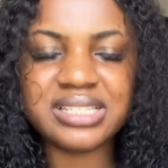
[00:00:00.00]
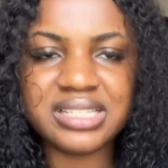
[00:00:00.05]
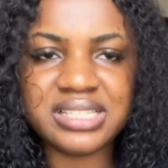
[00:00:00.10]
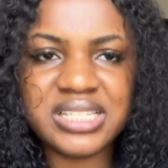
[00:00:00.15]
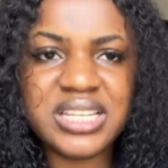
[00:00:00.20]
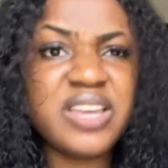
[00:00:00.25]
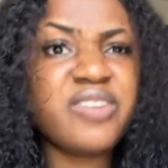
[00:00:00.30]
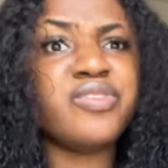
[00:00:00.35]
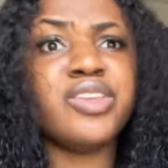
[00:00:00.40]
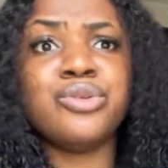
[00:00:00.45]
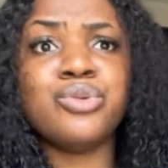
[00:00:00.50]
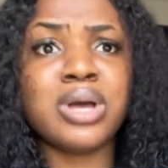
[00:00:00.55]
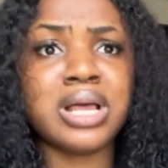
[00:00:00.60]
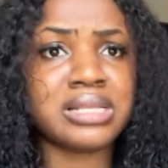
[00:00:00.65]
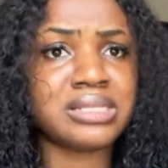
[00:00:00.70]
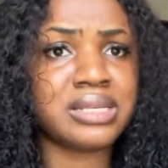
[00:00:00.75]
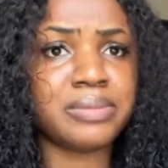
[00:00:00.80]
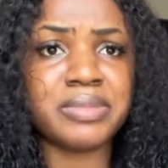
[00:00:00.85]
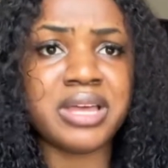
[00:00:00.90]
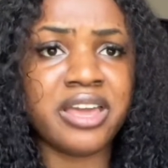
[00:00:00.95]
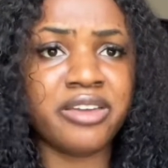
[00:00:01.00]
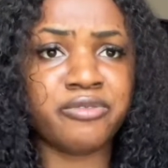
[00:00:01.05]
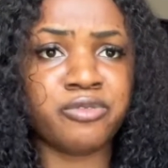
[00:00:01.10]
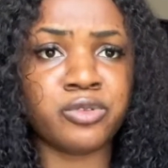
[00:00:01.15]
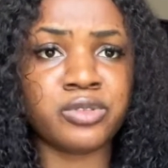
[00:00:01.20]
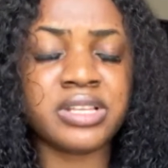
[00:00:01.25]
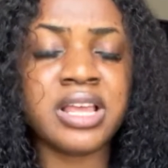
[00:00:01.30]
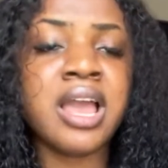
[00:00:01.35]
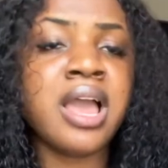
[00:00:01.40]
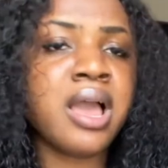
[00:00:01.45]
it if they don't accept
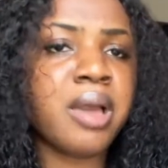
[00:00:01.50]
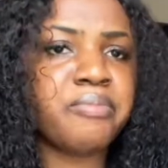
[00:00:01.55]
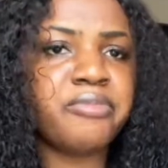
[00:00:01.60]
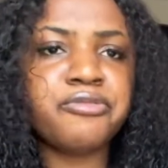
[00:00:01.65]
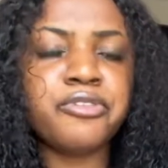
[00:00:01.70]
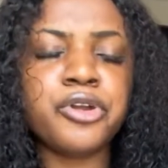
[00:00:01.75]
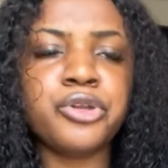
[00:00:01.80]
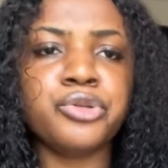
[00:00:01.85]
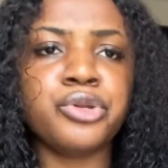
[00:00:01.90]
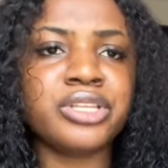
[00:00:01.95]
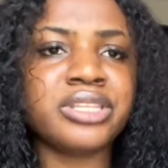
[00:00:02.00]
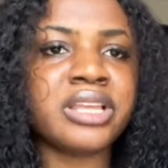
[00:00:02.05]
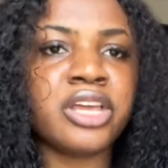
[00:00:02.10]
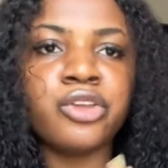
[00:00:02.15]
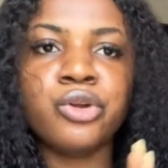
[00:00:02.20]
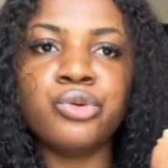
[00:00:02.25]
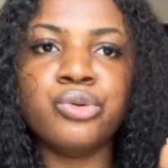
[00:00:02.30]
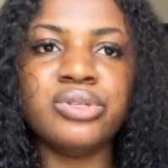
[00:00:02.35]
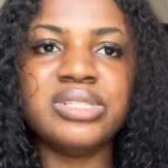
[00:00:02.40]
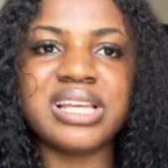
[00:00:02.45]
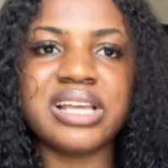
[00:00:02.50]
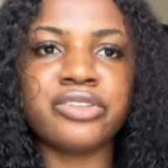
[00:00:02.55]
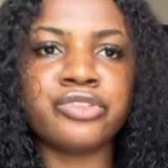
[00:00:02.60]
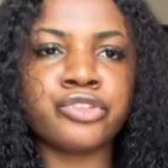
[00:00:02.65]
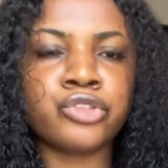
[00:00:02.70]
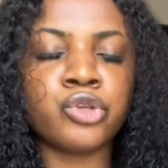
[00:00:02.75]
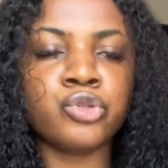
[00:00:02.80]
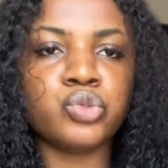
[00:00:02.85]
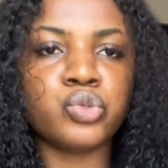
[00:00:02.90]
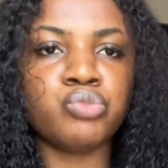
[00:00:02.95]
iPhone. Before you know it, now your goods are
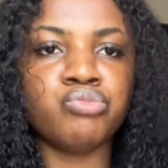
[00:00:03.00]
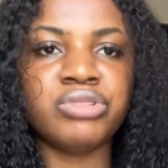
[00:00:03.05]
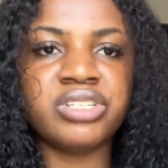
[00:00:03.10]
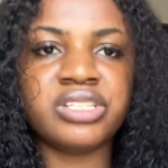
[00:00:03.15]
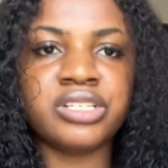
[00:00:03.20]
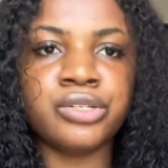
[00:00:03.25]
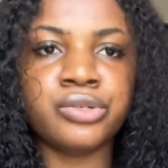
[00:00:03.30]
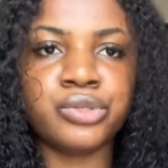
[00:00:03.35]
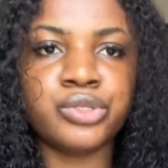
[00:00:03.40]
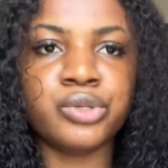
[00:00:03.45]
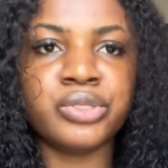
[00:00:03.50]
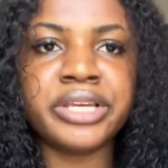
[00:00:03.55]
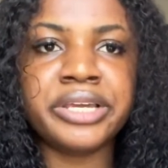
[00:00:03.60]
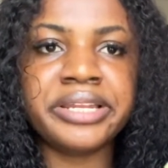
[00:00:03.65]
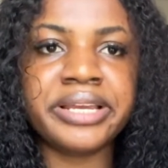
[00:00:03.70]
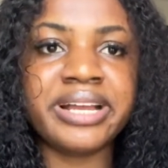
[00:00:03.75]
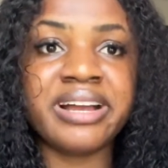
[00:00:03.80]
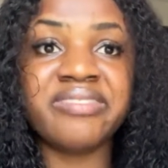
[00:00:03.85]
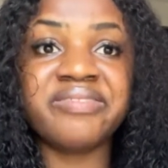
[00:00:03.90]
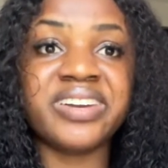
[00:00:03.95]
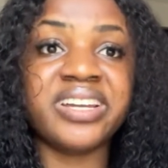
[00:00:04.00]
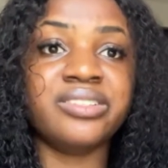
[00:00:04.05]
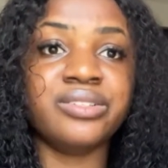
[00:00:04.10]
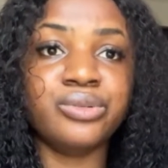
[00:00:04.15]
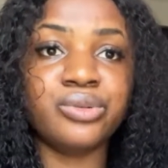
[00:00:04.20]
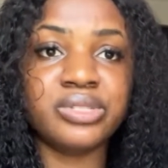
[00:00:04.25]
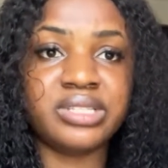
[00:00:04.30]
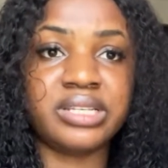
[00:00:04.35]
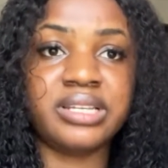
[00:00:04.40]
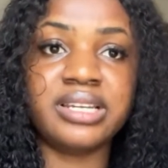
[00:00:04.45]
turned to missing goods. They tell you they can't find the
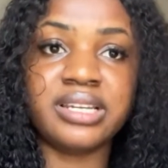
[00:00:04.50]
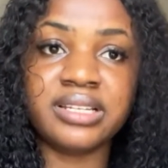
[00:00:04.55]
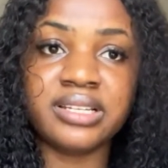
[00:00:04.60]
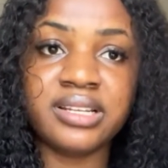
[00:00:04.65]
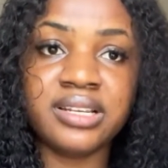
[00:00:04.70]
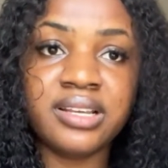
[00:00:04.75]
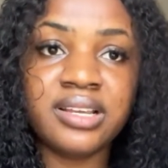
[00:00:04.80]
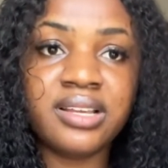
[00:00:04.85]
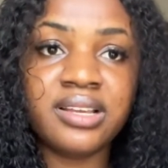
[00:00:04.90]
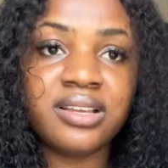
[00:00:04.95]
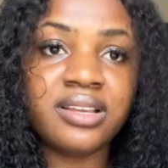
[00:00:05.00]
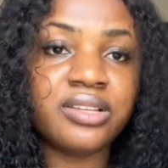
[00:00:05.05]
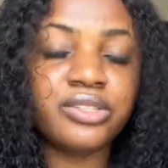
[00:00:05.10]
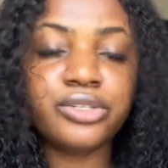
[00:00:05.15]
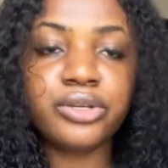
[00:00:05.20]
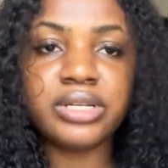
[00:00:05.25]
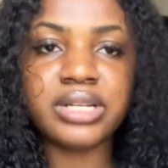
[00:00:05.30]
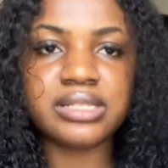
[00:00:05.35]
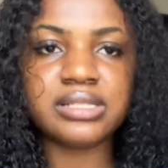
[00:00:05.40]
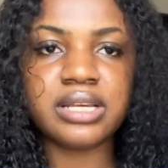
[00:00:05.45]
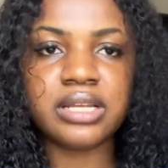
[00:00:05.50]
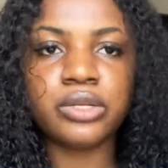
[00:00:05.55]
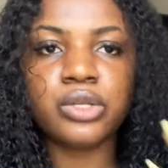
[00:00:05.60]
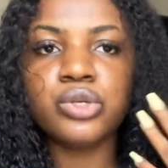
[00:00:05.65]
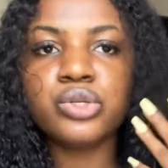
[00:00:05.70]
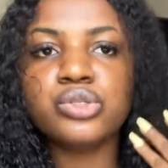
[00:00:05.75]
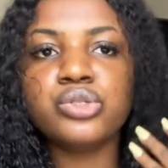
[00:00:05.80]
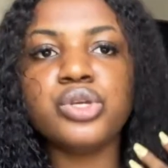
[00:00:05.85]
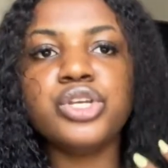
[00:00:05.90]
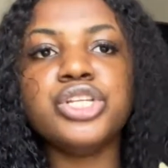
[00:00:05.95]
goods again. Do you understand?
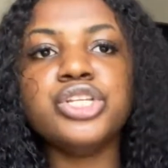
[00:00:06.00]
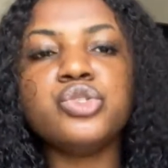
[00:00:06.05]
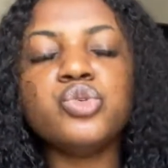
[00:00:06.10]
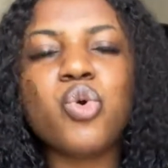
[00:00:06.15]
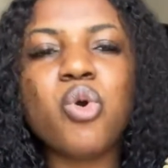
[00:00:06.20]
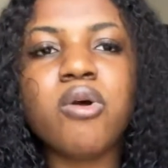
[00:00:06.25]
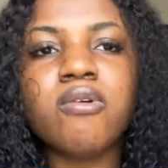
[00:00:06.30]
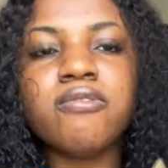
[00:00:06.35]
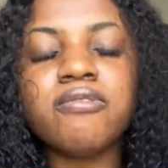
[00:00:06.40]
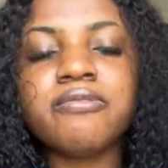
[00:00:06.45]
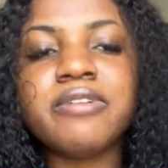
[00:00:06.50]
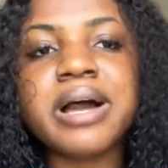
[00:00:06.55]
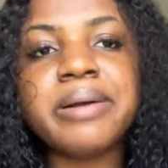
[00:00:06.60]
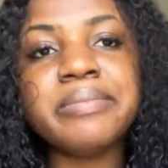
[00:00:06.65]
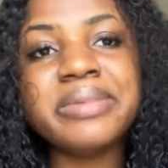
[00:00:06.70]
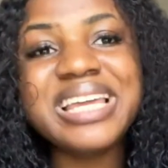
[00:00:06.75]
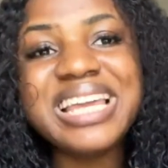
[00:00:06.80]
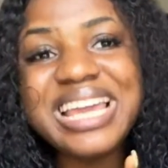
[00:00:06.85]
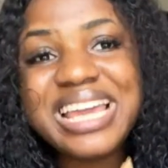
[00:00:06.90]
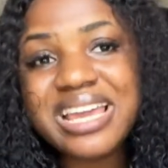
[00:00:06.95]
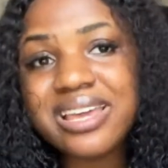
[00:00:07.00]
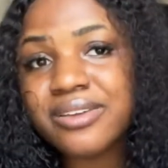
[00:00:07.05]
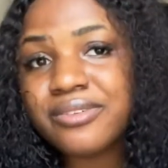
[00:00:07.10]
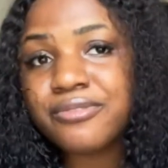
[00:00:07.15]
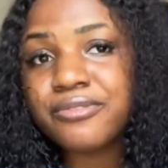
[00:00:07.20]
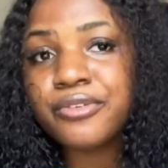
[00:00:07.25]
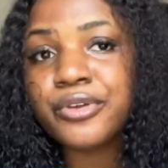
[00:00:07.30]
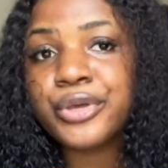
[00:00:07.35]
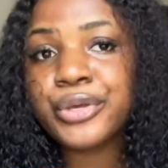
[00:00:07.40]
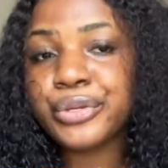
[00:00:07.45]
So you need to confirm if
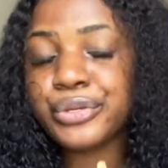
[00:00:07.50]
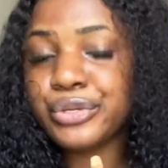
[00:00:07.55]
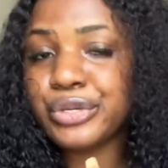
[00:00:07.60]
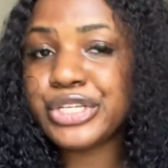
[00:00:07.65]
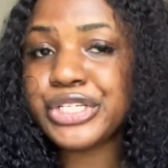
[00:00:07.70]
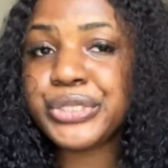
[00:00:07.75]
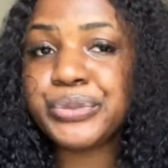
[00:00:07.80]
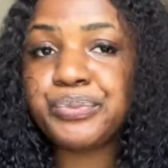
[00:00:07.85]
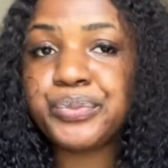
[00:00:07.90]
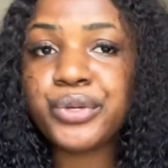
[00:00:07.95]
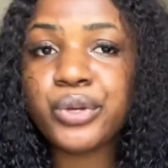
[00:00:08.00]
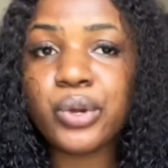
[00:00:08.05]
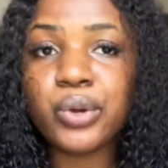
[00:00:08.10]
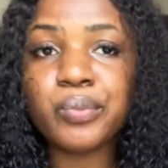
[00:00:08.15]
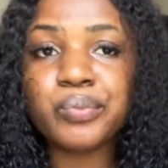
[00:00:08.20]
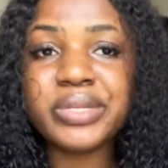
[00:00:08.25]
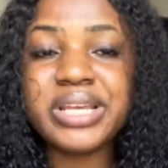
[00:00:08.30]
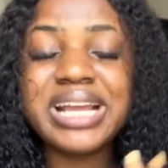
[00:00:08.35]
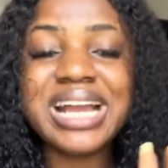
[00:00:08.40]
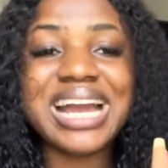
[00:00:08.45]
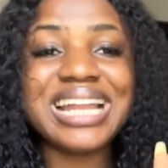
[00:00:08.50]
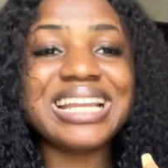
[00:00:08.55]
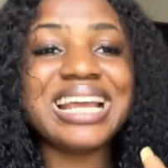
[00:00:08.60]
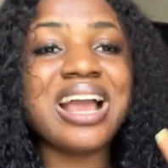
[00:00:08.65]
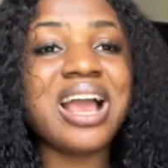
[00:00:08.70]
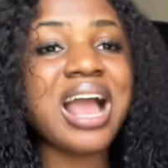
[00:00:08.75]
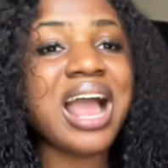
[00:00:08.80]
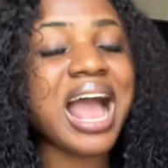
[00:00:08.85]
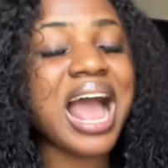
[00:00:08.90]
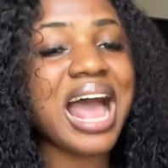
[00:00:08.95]
your shipping company can
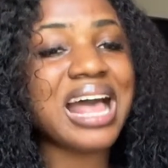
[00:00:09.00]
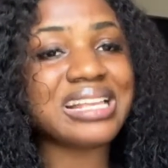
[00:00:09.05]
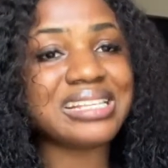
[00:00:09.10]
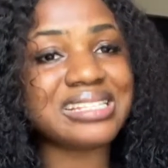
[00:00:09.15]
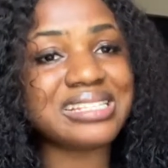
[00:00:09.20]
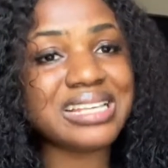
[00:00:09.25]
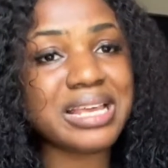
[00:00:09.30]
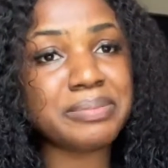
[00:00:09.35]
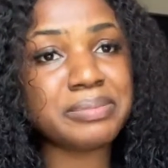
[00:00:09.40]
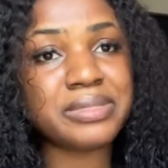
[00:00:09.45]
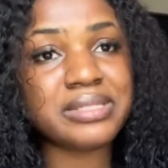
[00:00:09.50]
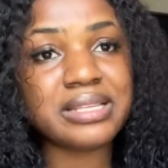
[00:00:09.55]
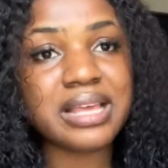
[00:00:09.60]
accept